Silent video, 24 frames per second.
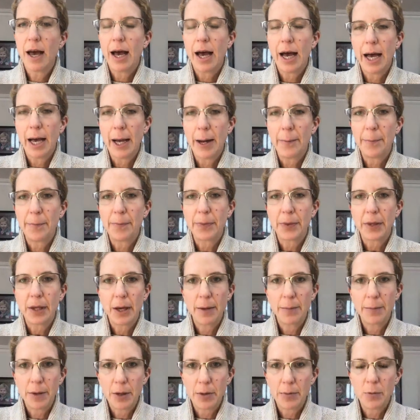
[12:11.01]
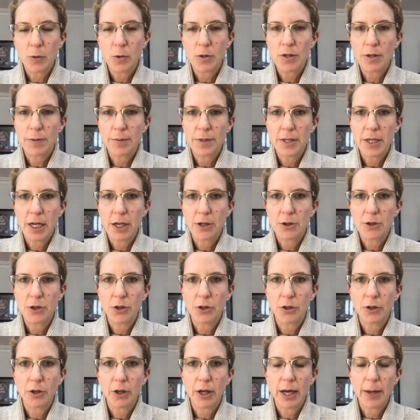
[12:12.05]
a bit more substantial,